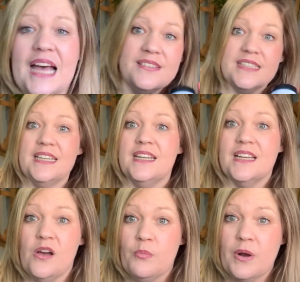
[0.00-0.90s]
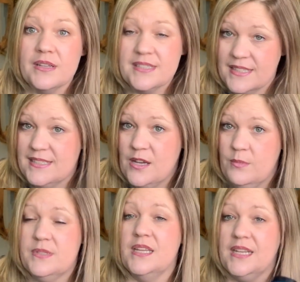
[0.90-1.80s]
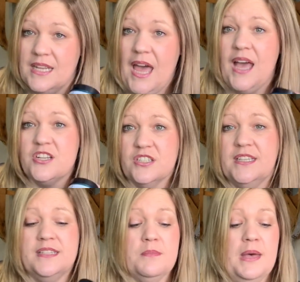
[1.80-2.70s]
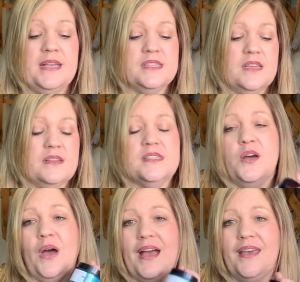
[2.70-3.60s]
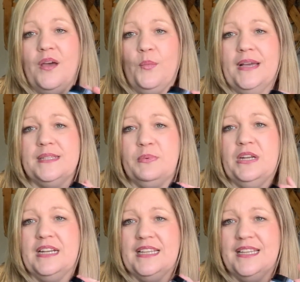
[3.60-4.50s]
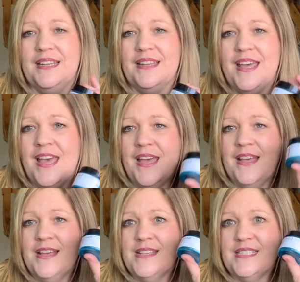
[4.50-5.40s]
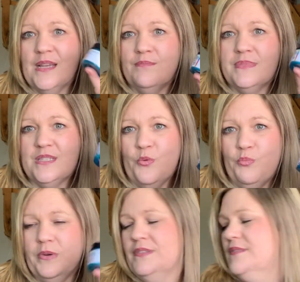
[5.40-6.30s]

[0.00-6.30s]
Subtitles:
I've seen it in co-processed soaps, and it actually is amazing. So I can't wait to put it in some soap.